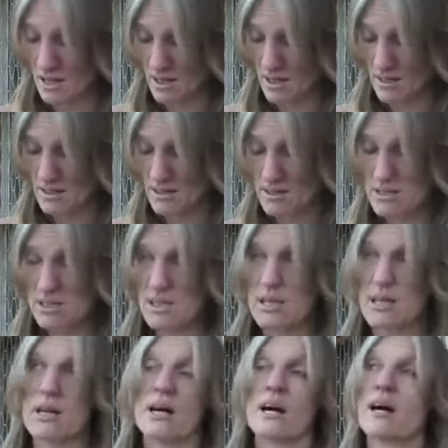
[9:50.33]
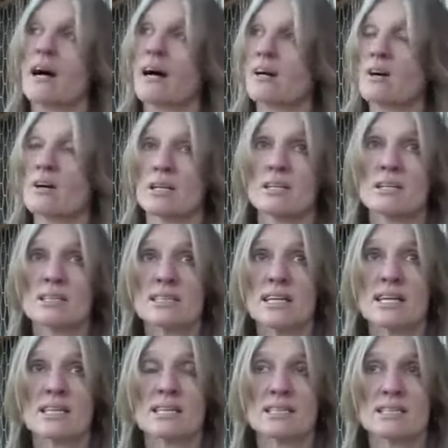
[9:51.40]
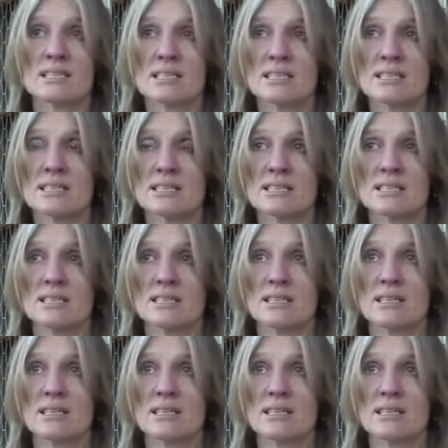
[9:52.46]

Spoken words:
And I can't understand. It's just,